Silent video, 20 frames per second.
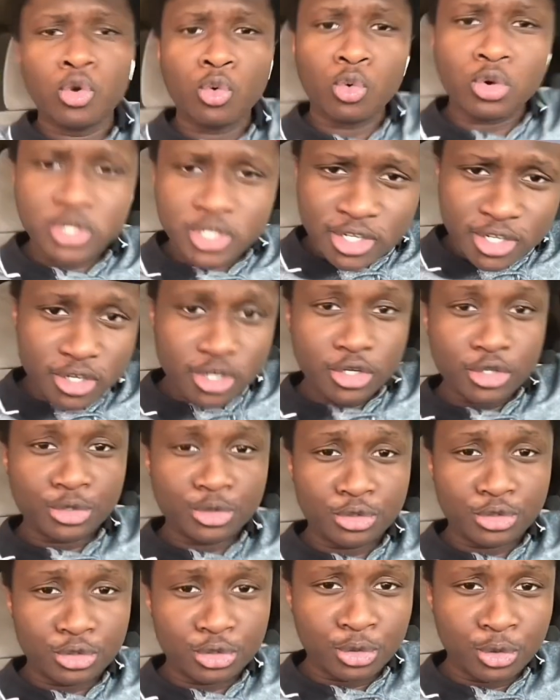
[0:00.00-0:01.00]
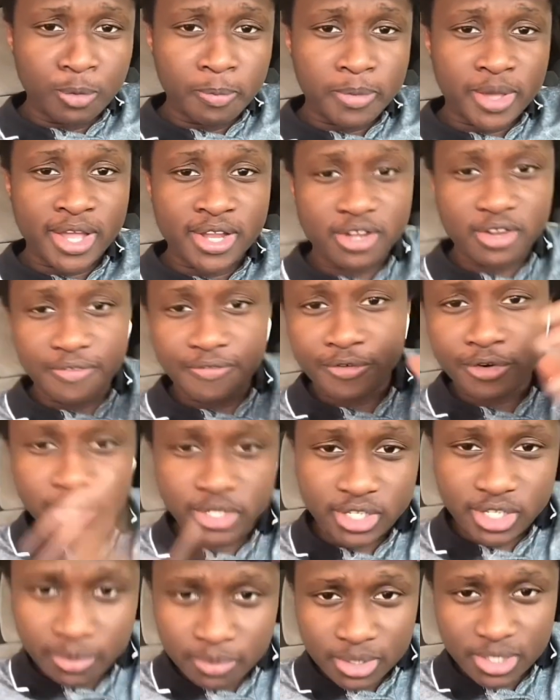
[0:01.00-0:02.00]
What's good, YouTube, man? The
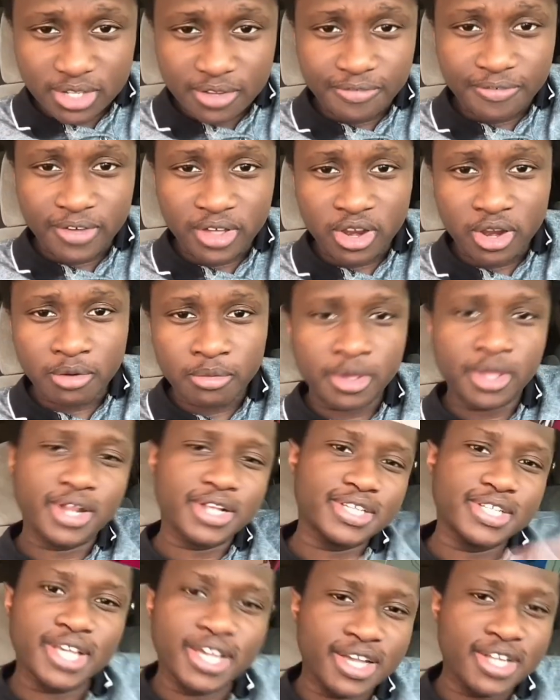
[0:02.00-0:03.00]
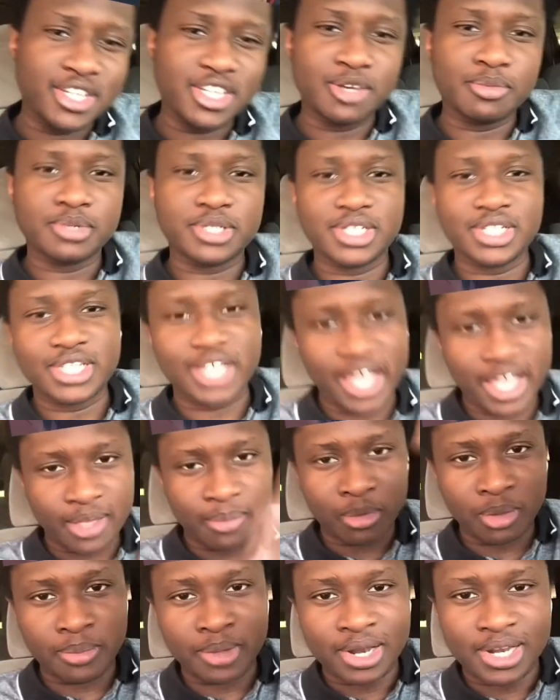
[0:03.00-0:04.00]
first team is defending me. The second team is
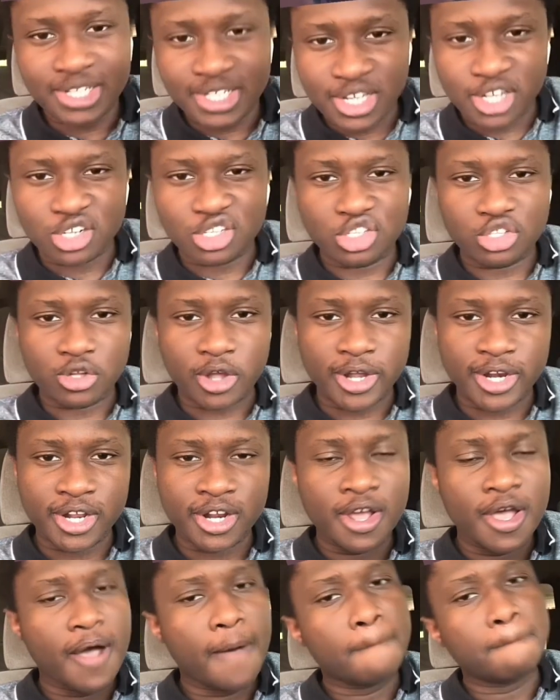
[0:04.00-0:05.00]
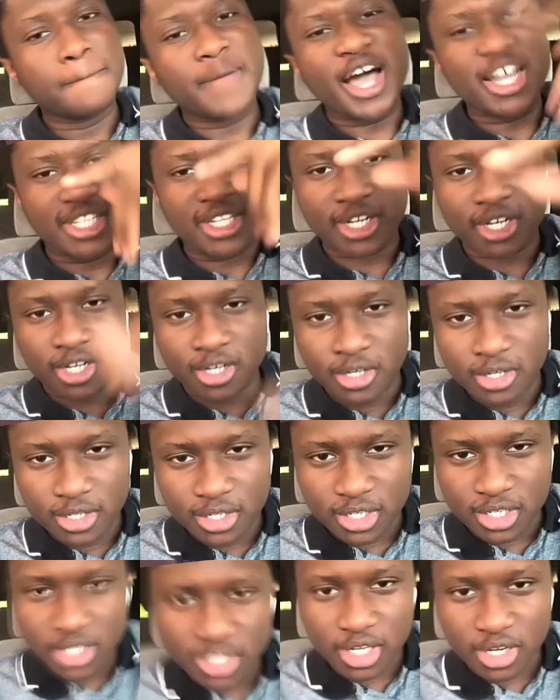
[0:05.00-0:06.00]
attacking me, man. Let's get it started. Madara.
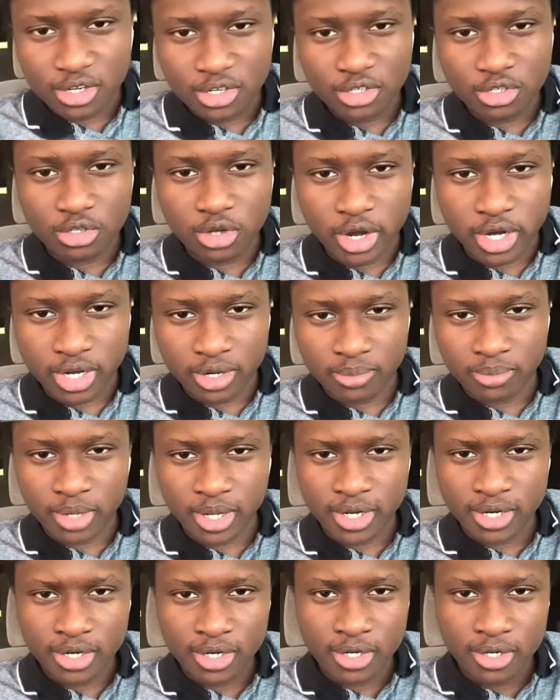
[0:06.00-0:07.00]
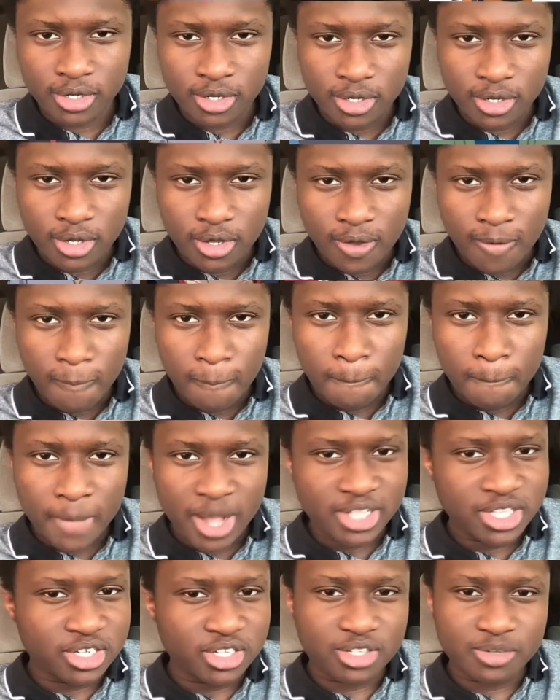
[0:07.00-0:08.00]
Let's get it started, man.
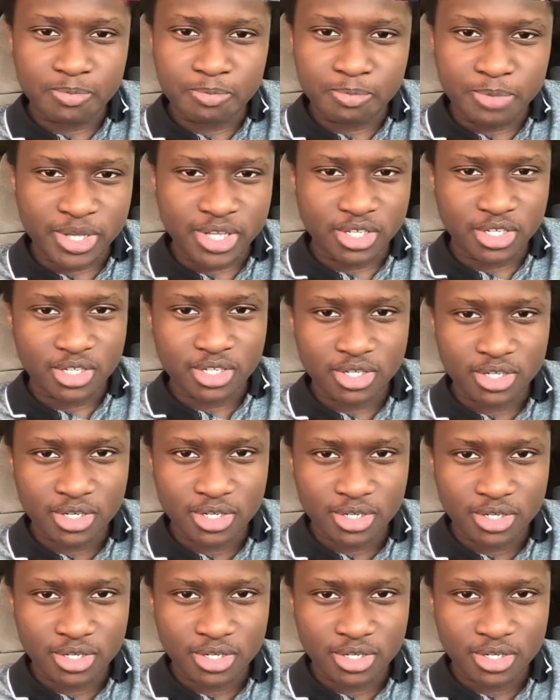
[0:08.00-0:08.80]
Madara's a beast.